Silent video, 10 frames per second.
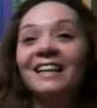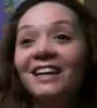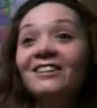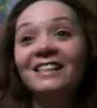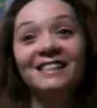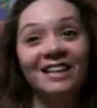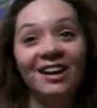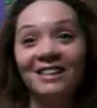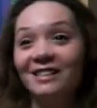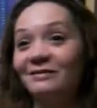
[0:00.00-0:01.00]
I know, it's
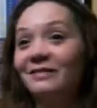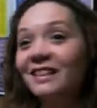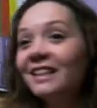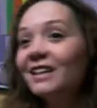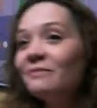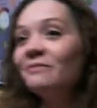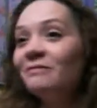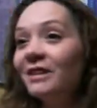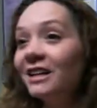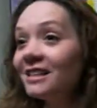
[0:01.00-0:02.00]
awesome. So awesome.
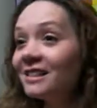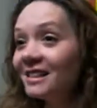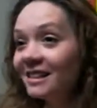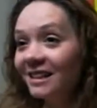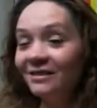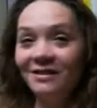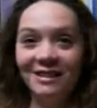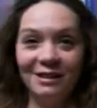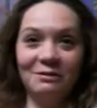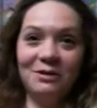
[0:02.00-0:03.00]
Because it was
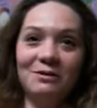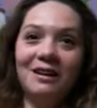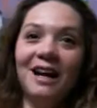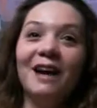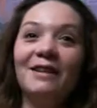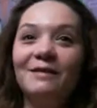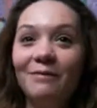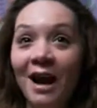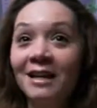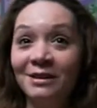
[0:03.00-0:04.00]
so cool. I mean,
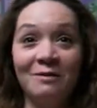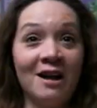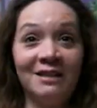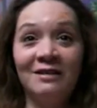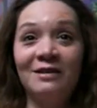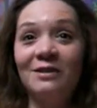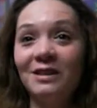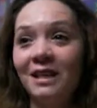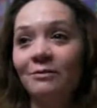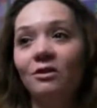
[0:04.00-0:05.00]
Brian's walking around the
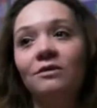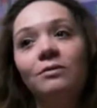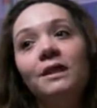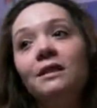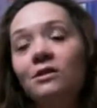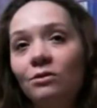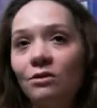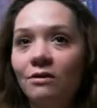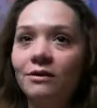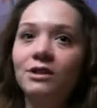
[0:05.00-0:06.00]
whole time going, please don't
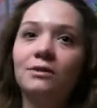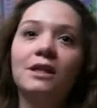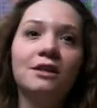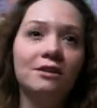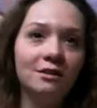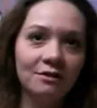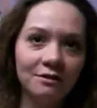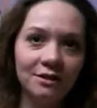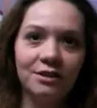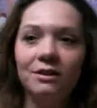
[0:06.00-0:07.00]
overdo it. You're going to
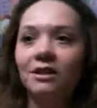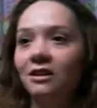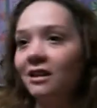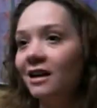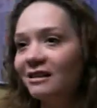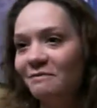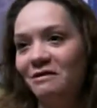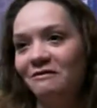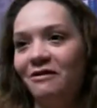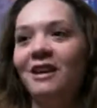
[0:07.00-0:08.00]
overdo it. You're going to end up
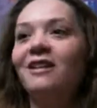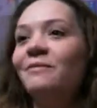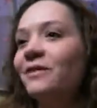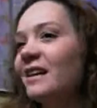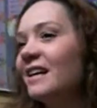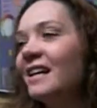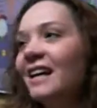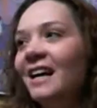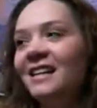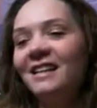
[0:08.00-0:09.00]
in a flare up.
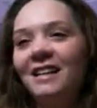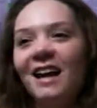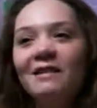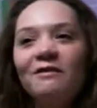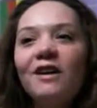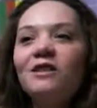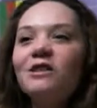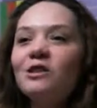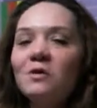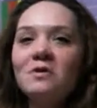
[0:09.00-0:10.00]
And I felt
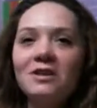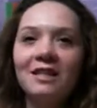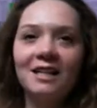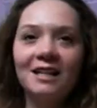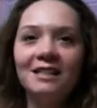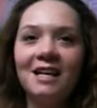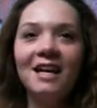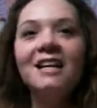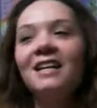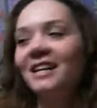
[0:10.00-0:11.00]
so good the next
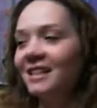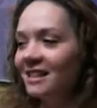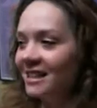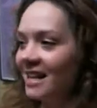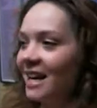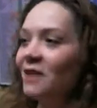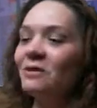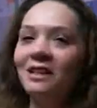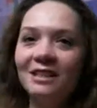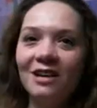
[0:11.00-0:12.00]
day. And then today I
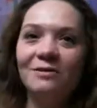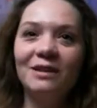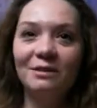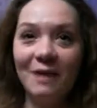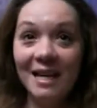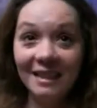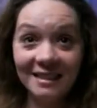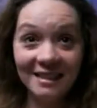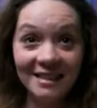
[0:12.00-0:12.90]
worked out with weights.